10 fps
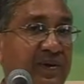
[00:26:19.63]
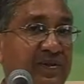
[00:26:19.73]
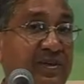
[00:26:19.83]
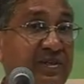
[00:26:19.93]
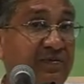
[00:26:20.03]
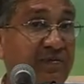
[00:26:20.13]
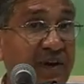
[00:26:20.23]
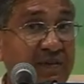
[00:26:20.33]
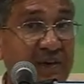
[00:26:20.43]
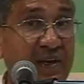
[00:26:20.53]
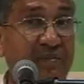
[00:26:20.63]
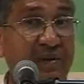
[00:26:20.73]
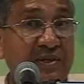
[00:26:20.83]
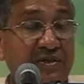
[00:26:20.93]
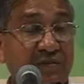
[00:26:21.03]
These five
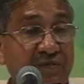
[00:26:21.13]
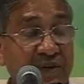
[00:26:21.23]
elements of